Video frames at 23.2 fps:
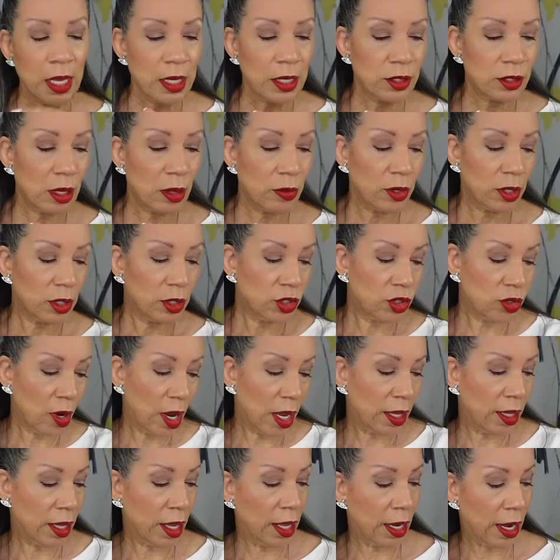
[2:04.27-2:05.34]
so I'm going to
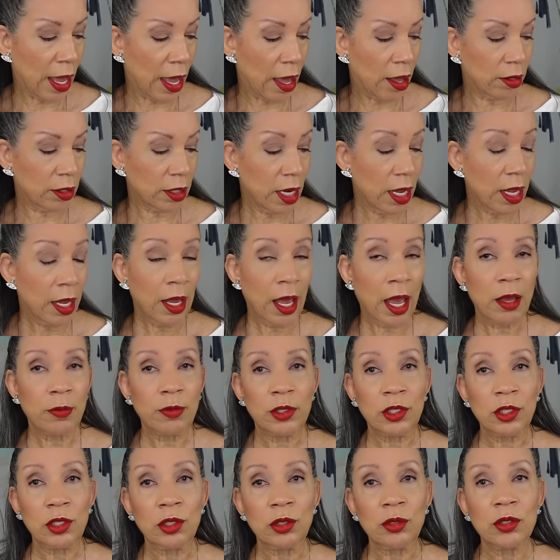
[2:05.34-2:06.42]
try that out. I've
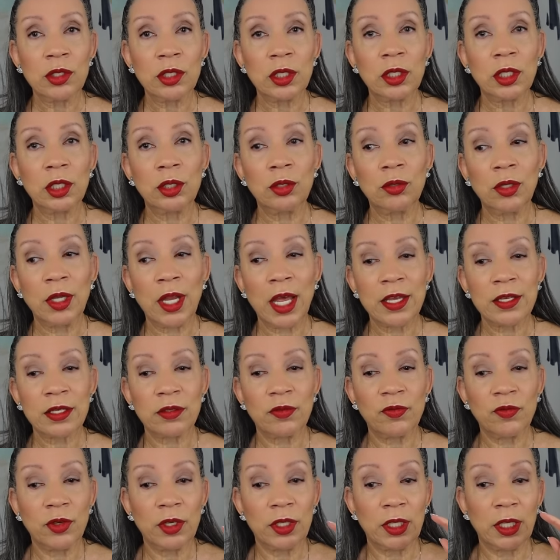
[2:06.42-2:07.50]
been using the
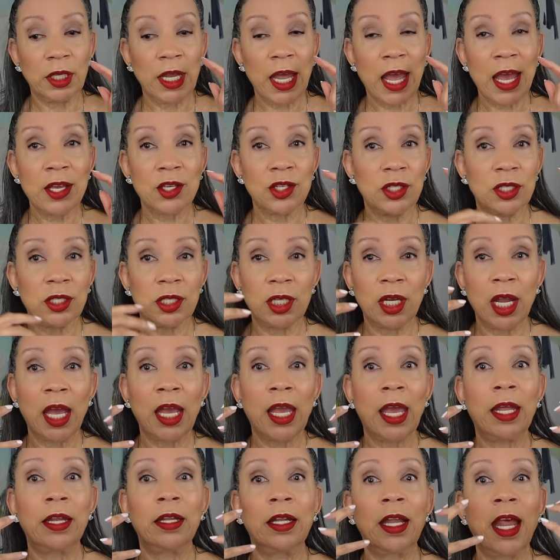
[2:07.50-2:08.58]
Nulastin for the lashes, and I
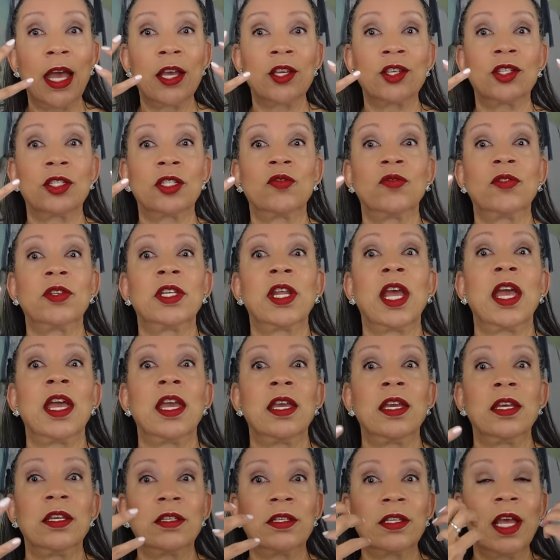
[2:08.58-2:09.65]
got lashes for
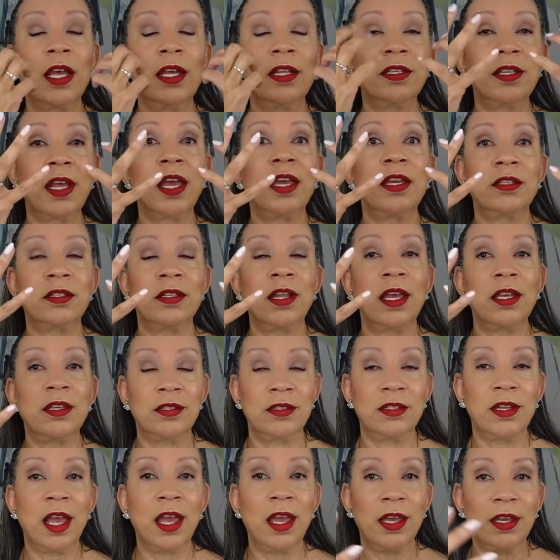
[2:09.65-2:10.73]
days, days, days,
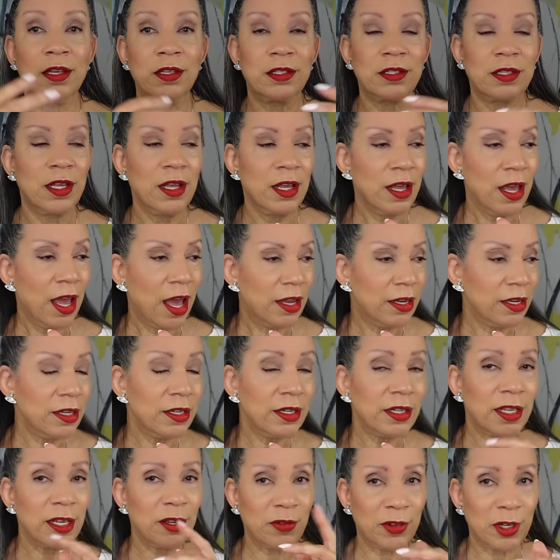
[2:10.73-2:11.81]
days. I need
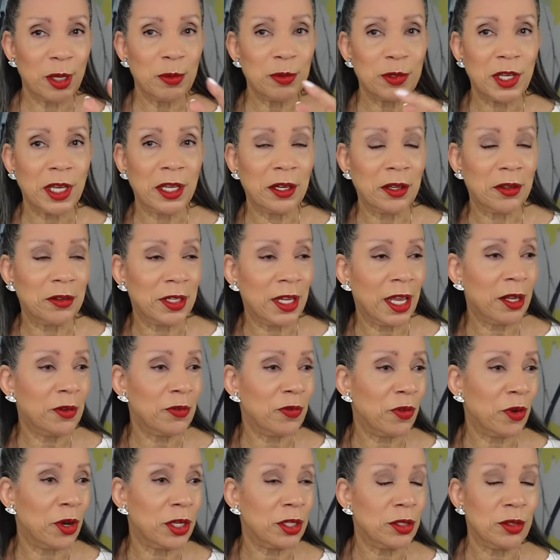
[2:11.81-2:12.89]
to give an update on that
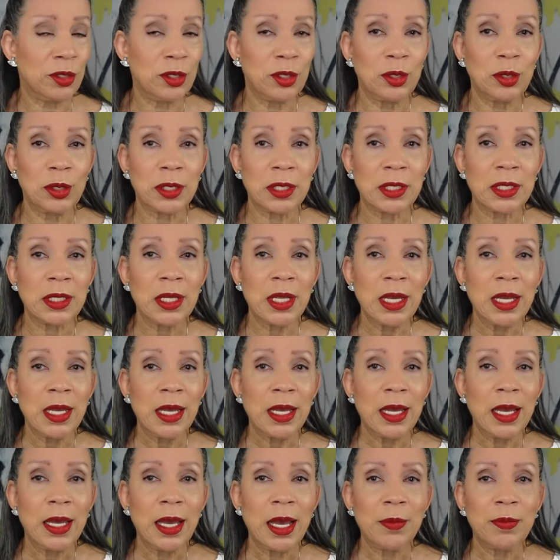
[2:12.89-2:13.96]
for you too, because
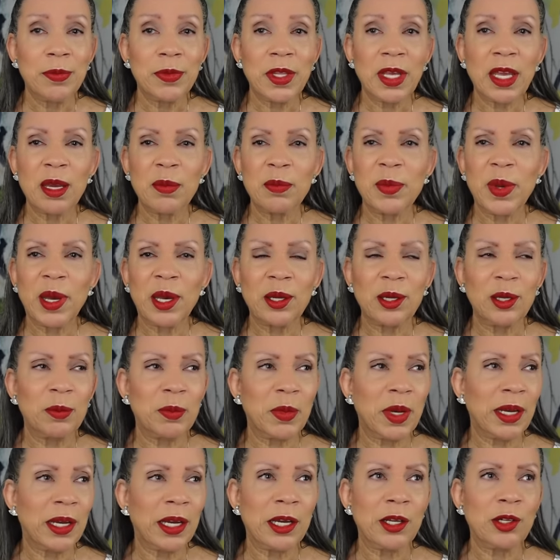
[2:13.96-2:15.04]
I think I'm about on
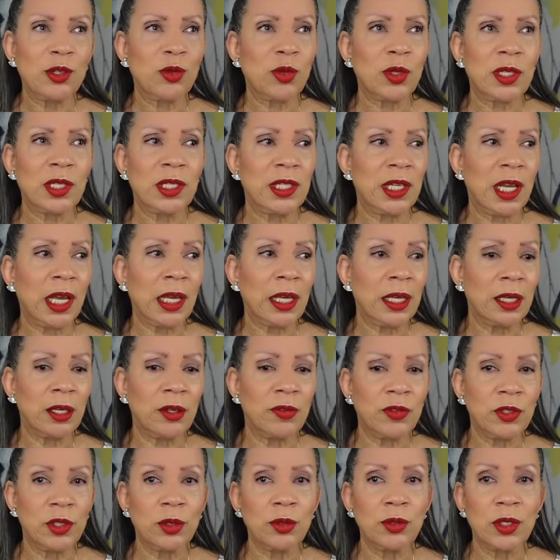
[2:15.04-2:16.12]
my 100th day
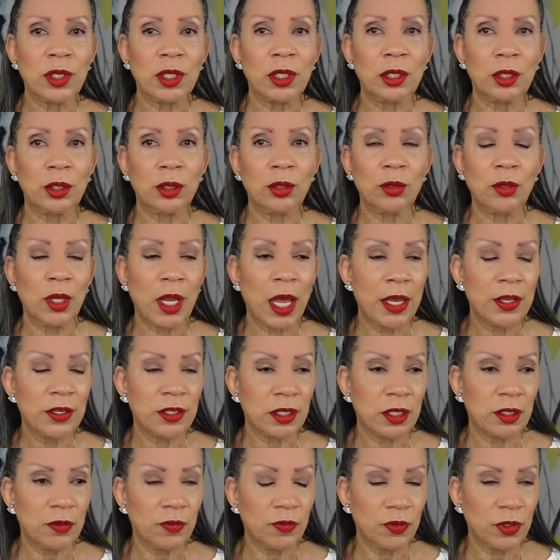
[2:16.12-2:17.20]
of using the
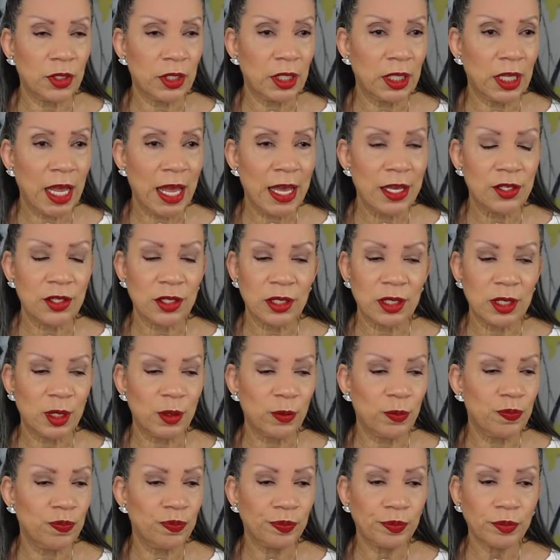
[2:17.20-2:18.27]
Nulastin for the lashes
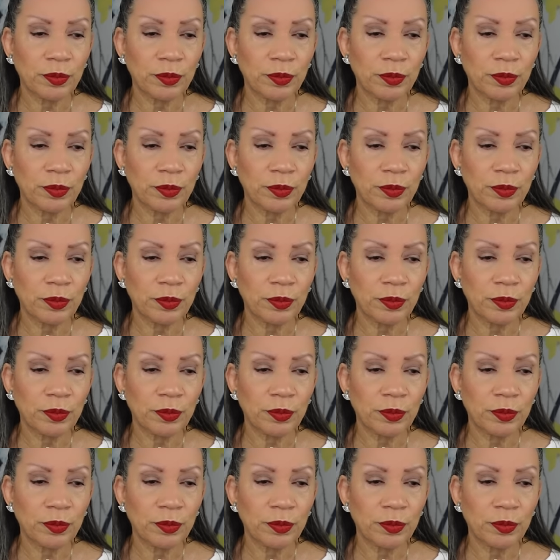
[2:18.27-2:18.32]
and